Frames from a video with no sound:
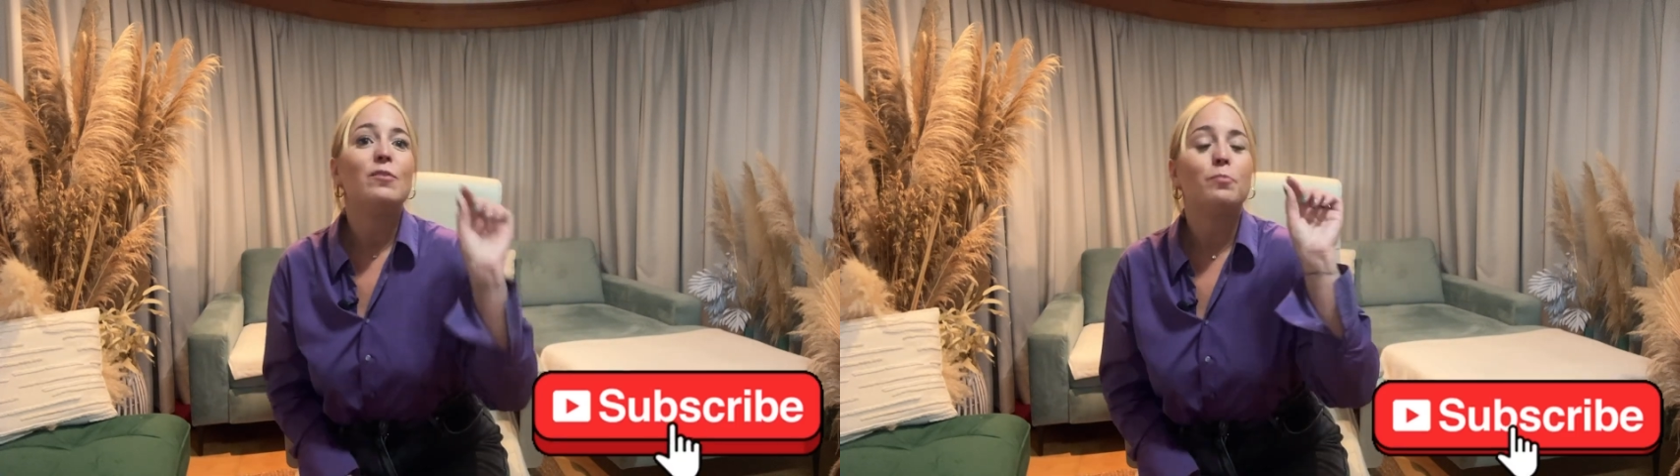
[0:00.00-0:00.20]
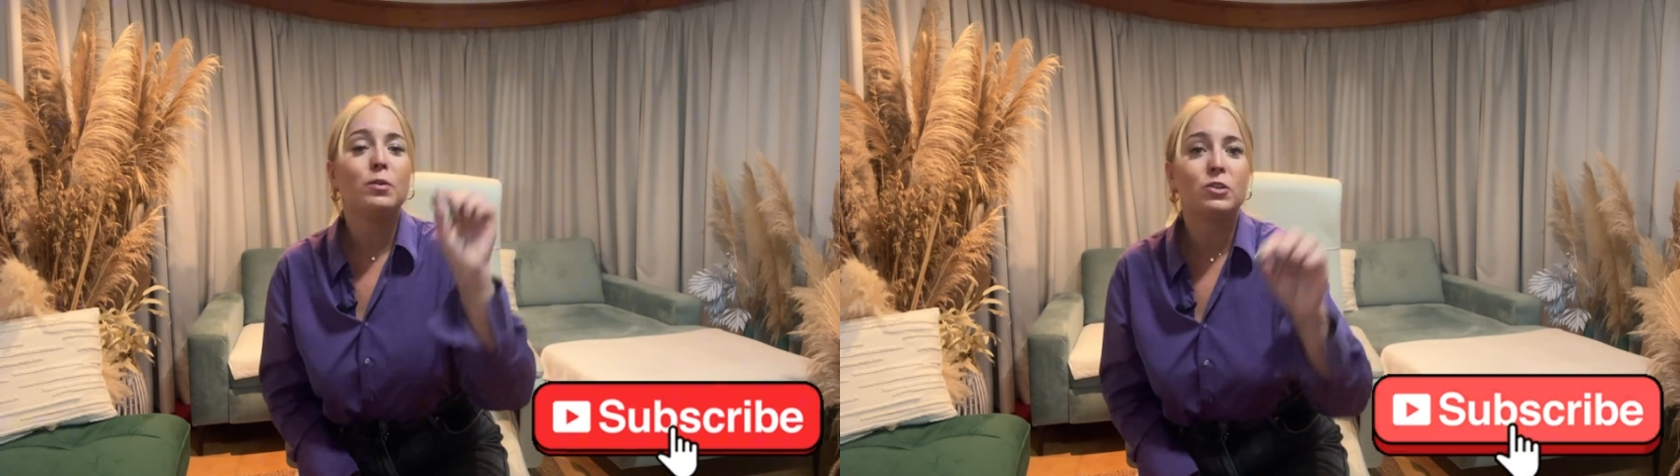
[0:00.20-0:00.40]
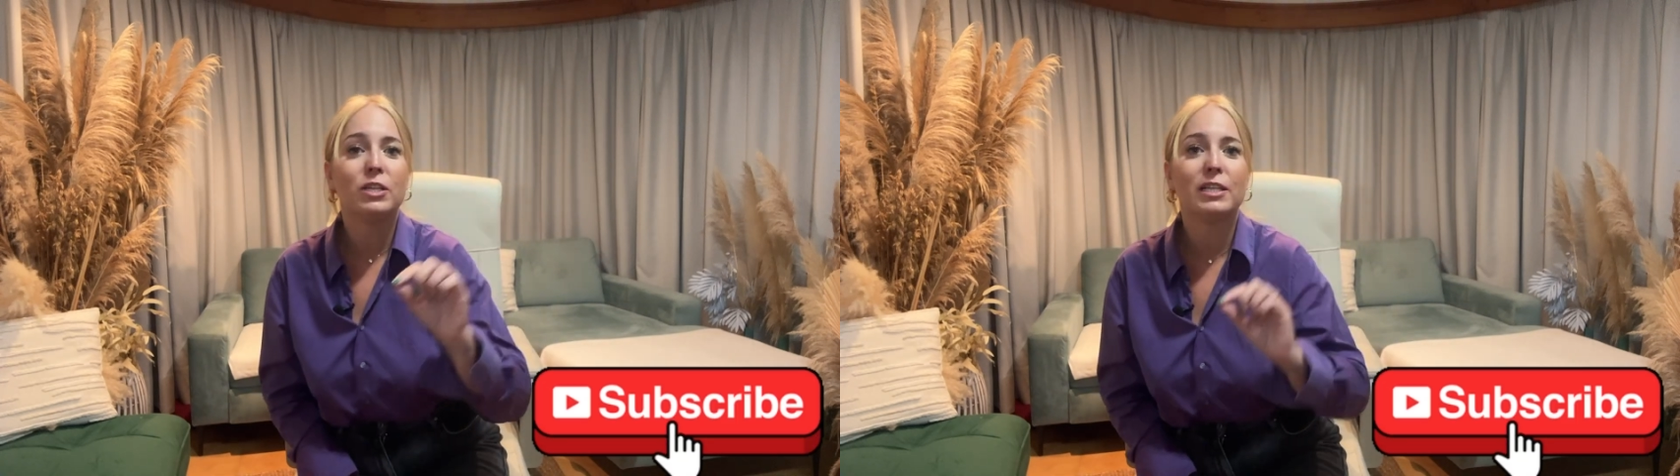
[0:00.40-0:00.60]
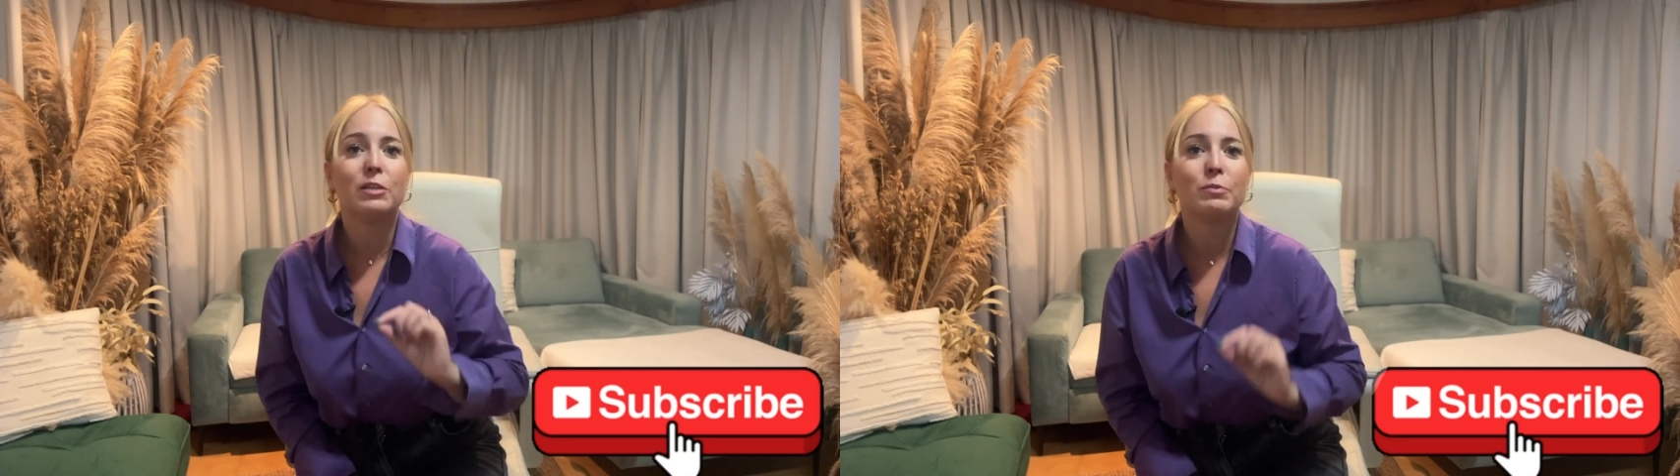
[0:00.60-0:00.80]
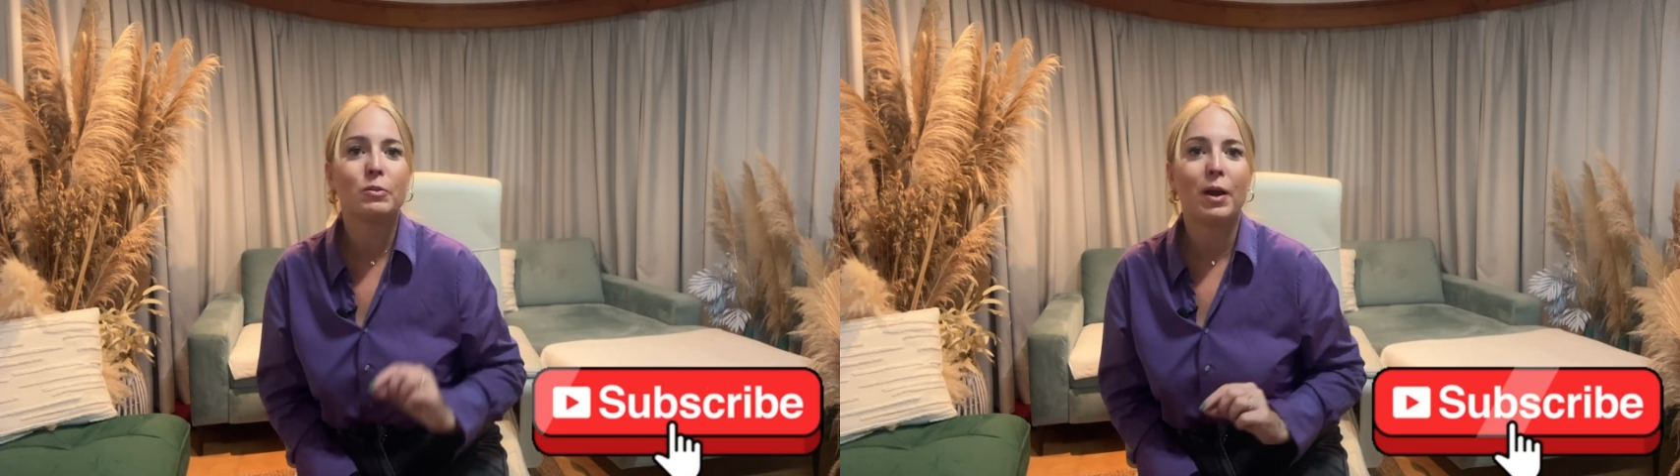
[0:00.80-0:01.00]
Push the
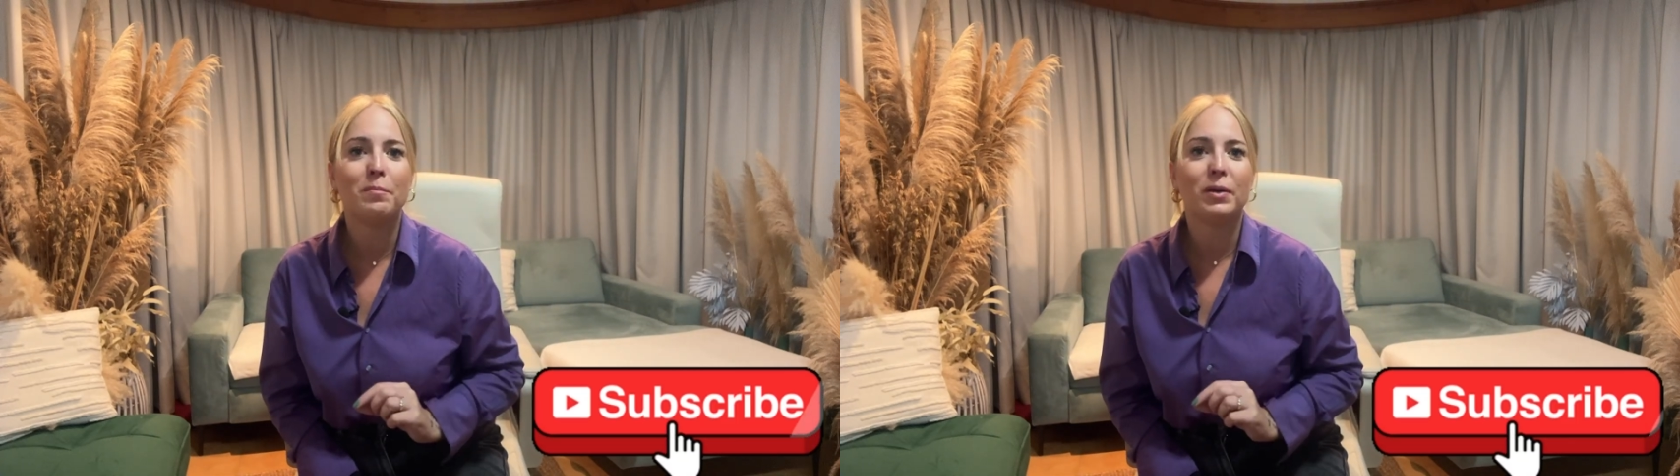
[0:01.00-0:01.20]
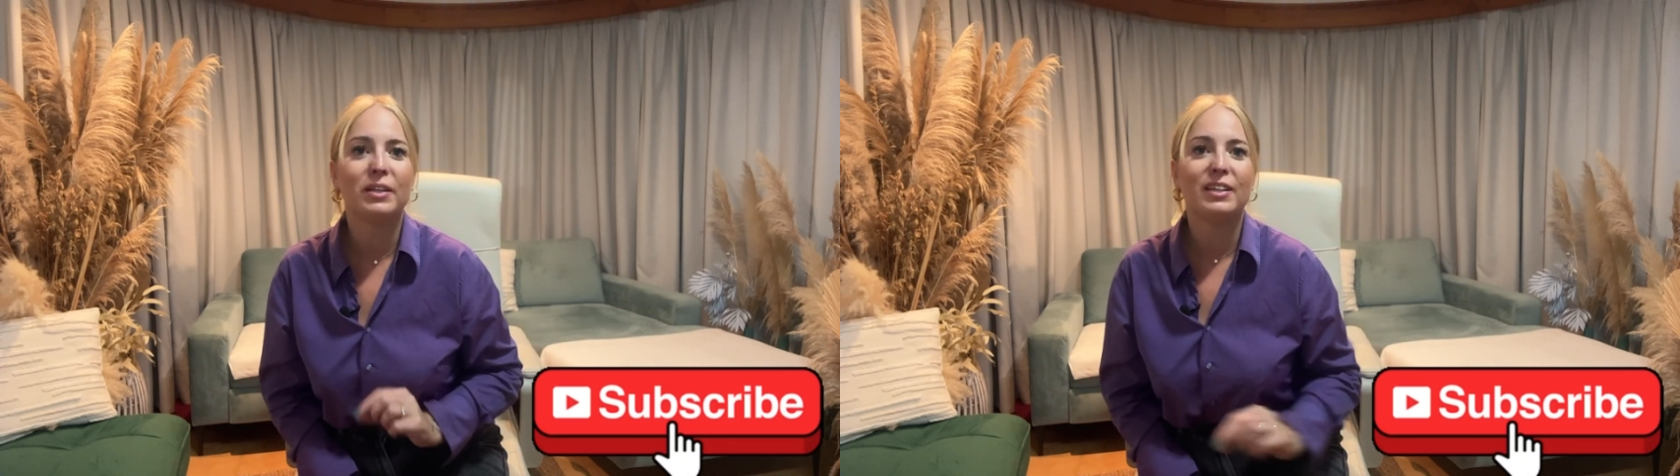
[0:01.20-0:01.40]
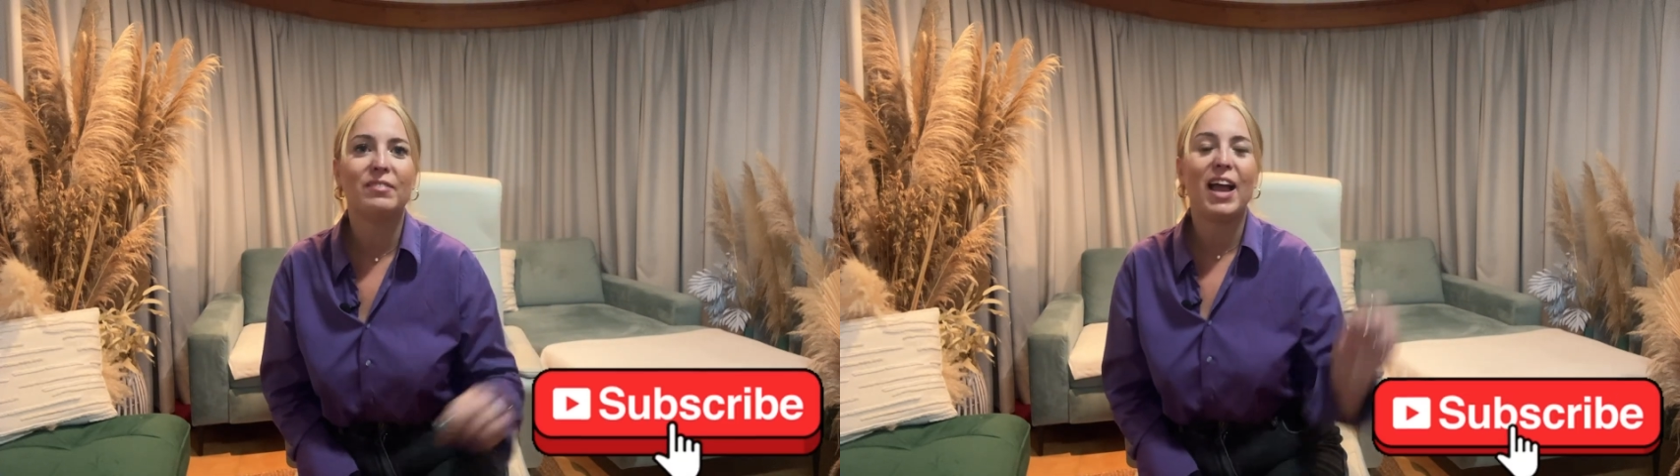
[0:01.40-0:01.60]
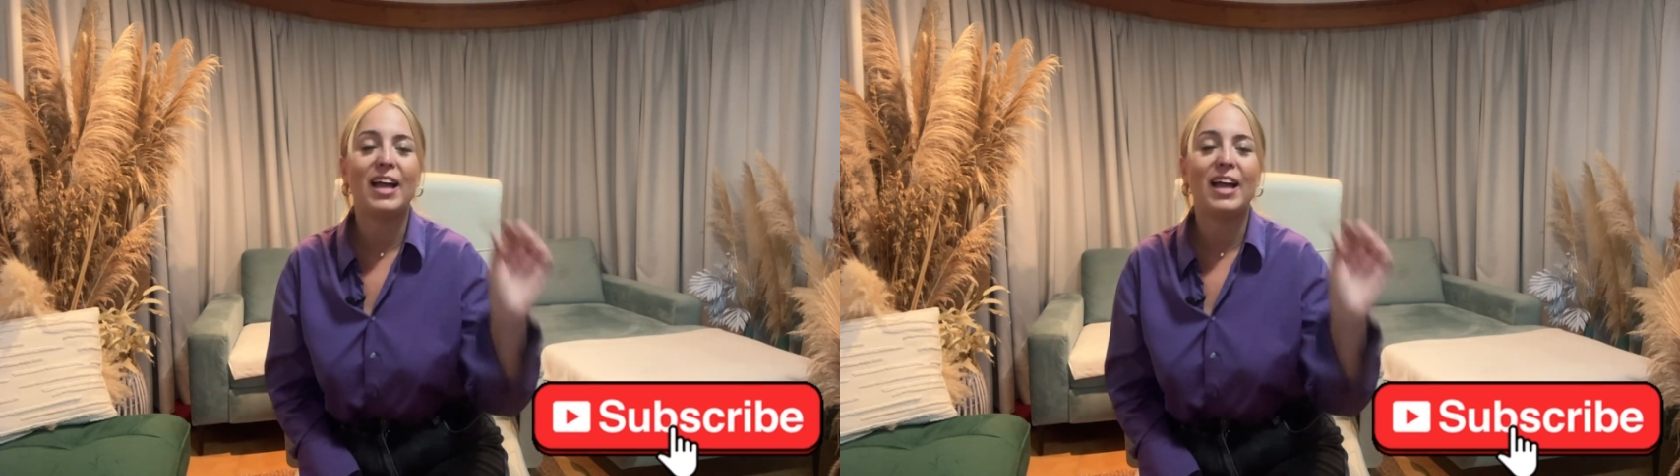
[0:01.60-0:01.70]
subscribe button